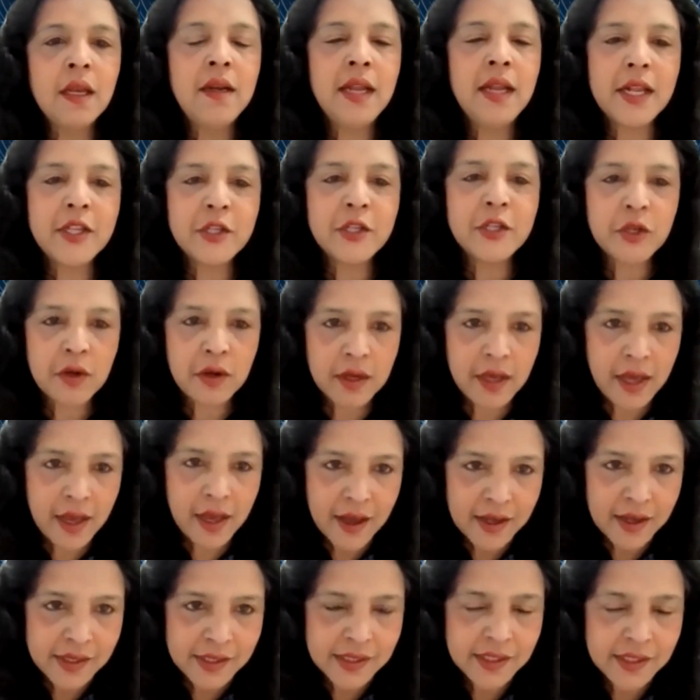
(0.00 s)
natural
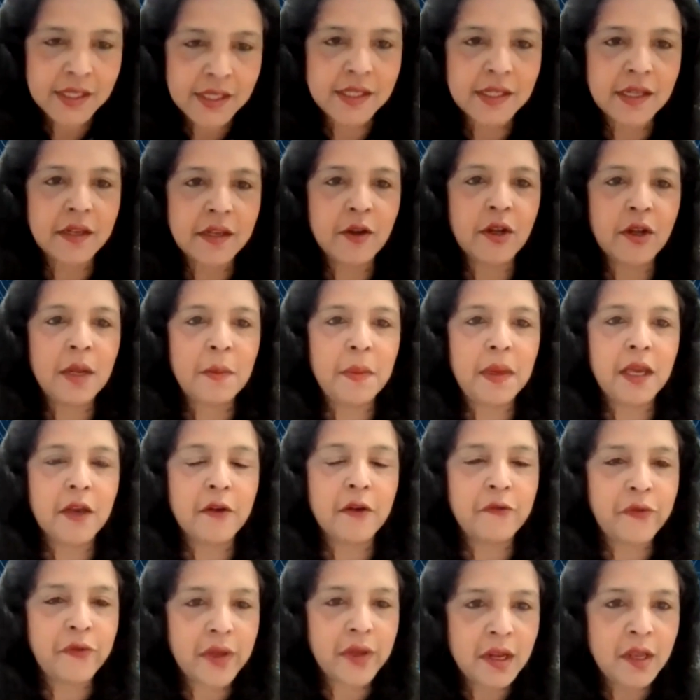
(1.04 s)
gas is going to be
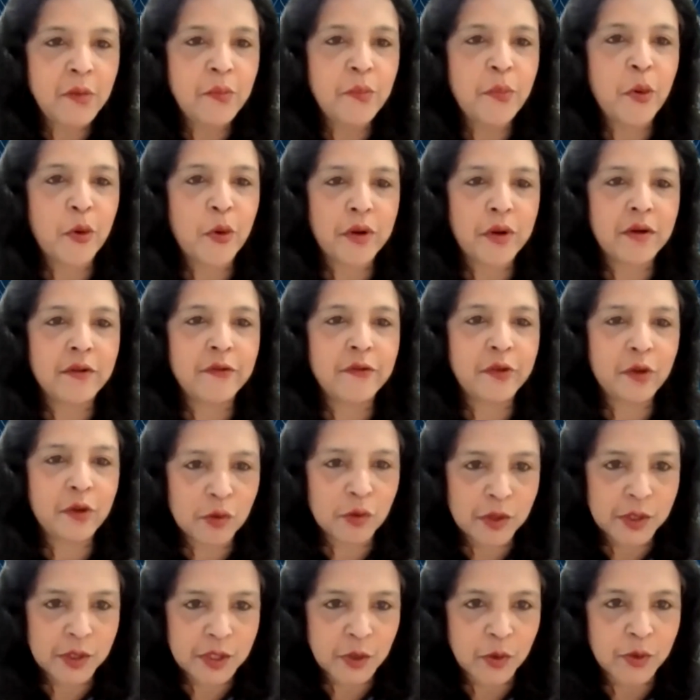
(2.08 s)
a very important
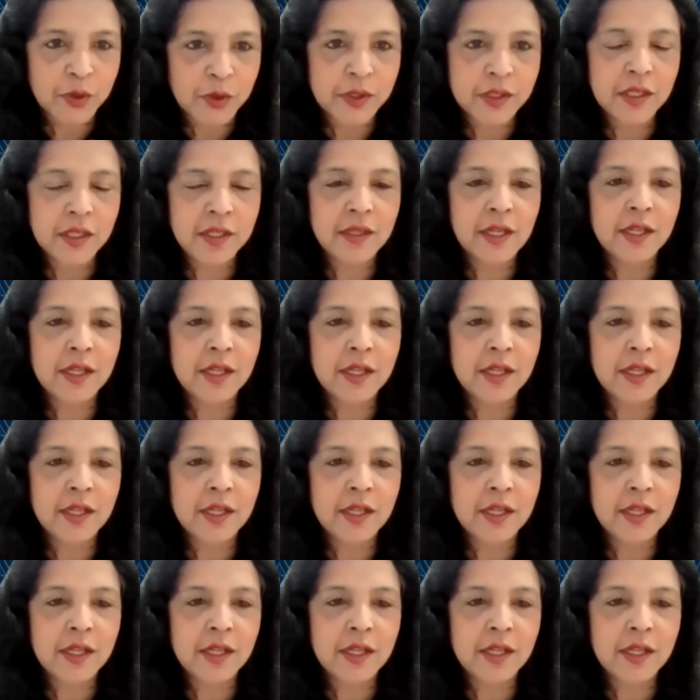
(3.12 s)
fuel source.